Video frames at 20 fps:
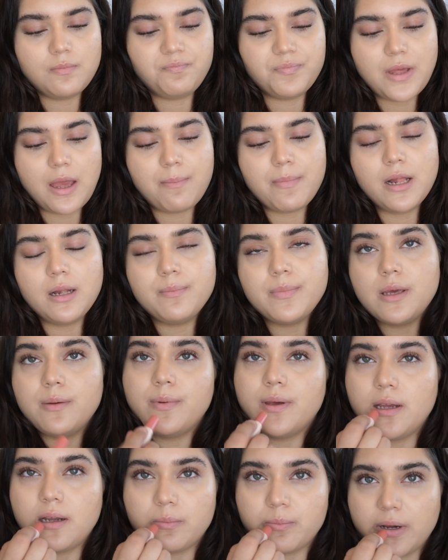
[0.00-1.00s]

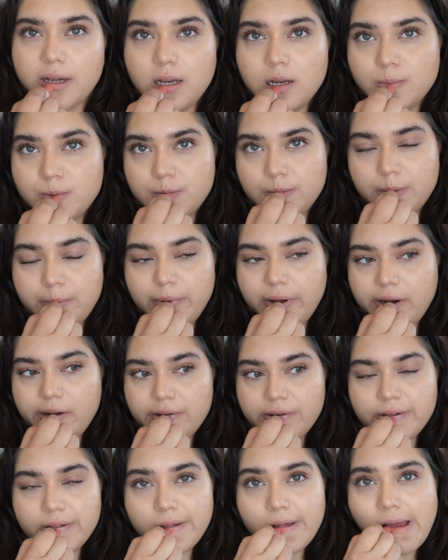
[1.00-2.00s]
MLBB My Lips But
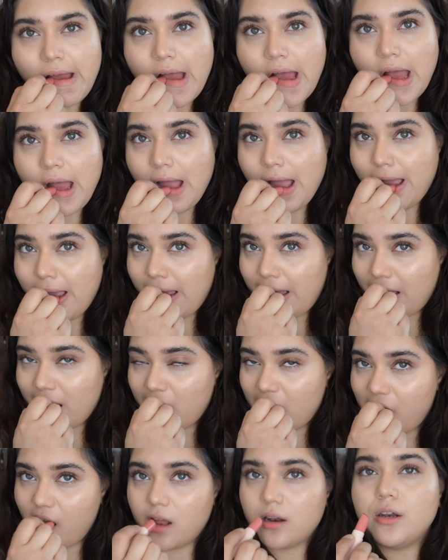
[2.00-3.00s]
Better
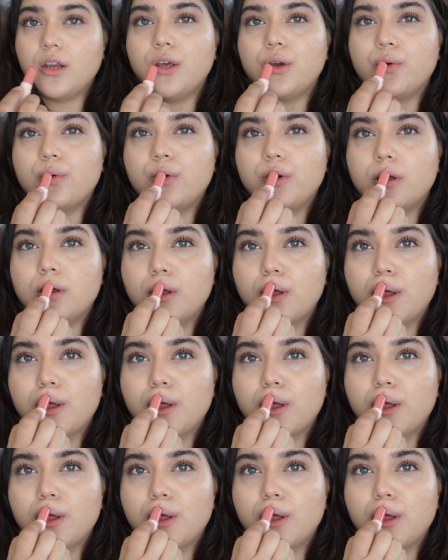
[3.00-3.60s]
nude.